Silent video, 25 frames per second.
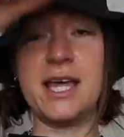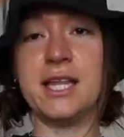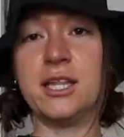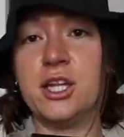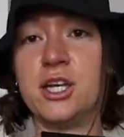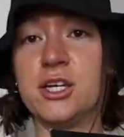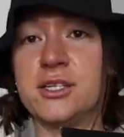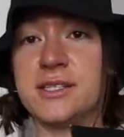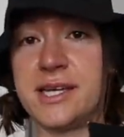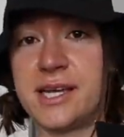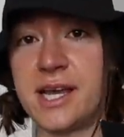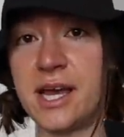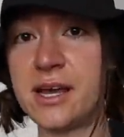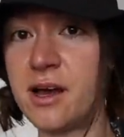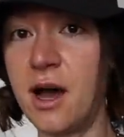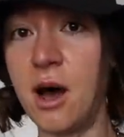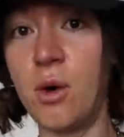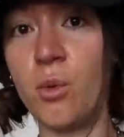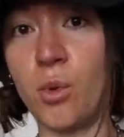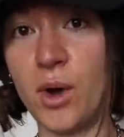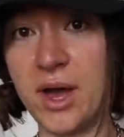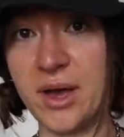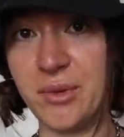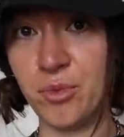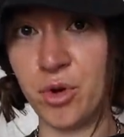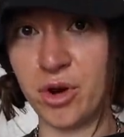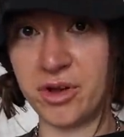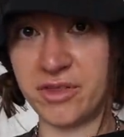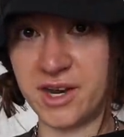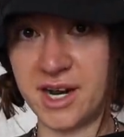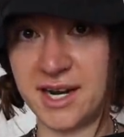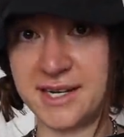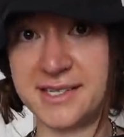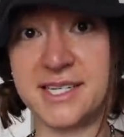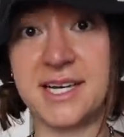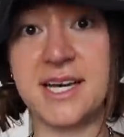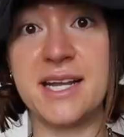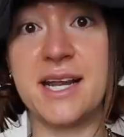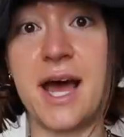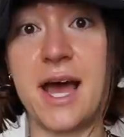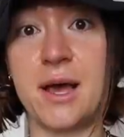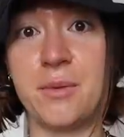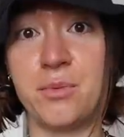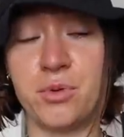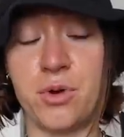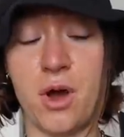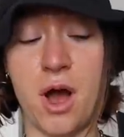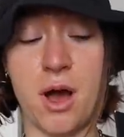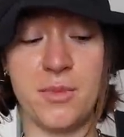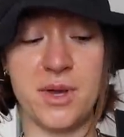It looks like I got way more than I did, I
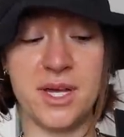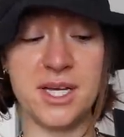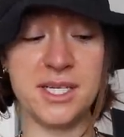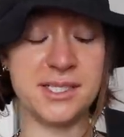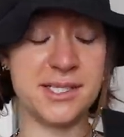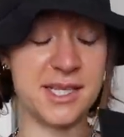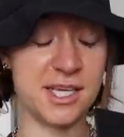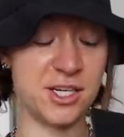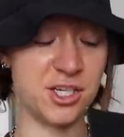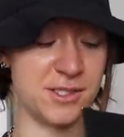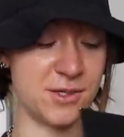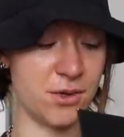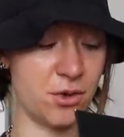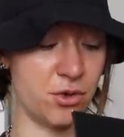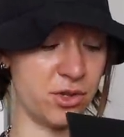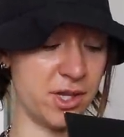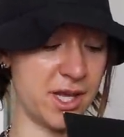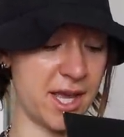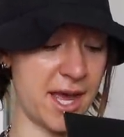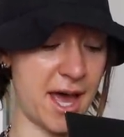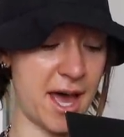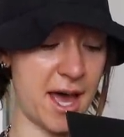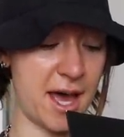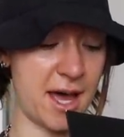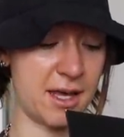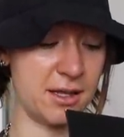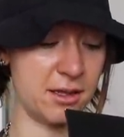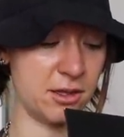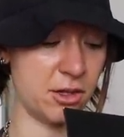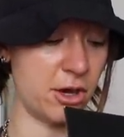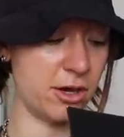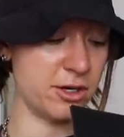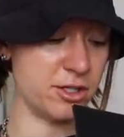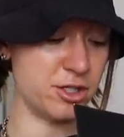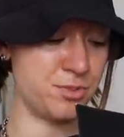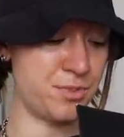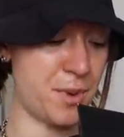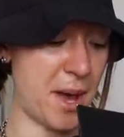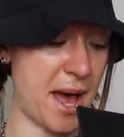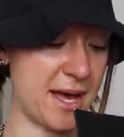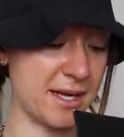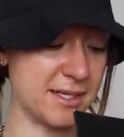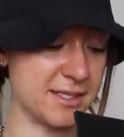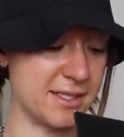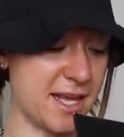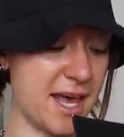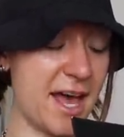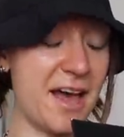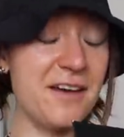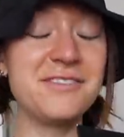promise. They just only had large
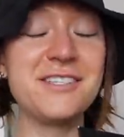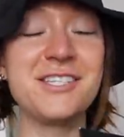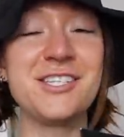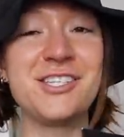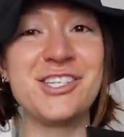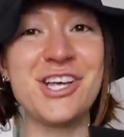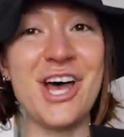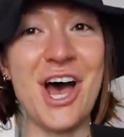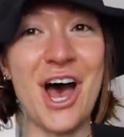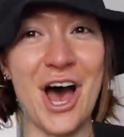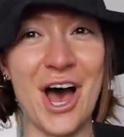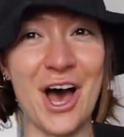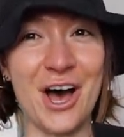bags left, so.